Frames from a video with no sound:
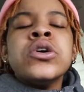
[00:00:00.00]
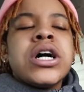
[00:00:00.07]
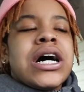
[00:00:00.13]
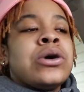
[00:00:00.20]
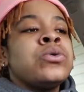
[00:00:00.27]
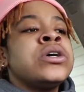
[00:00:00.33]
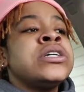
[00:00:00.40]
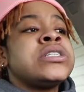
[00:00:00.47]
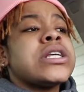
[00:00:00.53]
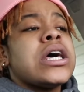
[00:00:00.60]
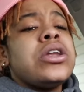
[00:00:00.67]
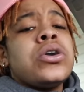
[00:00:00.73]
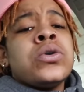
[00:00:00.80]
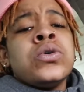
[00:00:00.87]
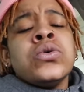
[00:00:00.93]
I will say
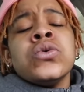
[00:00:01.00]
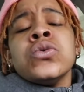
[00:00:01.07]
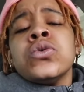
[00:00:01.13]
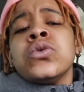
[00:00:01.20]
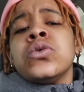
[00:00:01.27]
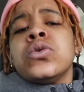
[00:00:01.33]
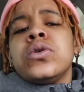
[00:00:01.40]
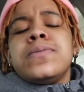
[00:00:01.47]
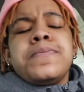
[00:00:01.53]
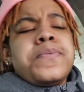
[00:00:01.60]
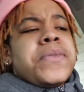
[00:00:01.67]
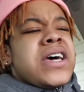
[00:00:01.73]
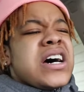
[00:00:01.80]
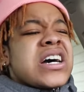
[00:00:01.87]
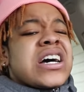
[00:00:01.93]
though,
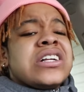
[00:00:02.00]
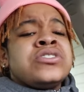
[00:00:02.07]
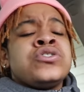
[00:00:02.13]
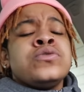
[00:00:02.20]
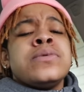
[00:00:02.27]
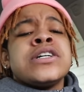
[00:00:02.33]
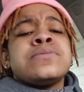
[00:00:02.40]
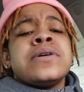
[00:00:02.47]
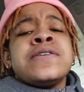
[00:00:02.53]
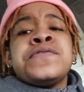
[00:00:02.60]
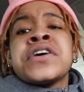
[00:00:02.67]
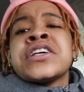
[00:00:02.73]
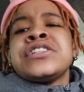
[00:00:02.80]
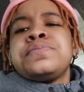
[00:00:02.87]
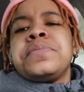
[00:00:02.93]
I got too much
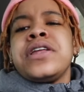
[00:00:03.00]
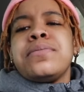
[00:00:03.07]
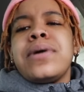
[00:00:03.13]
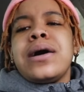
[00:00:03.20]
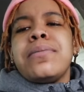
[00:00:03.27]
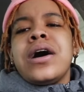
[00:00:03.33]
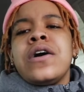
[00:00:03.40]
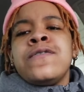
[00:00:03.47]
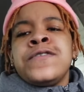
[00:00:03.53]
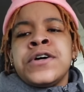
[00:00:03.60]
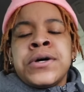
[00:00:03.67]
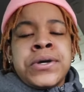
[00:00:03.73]
motherfucking spit in my mouth.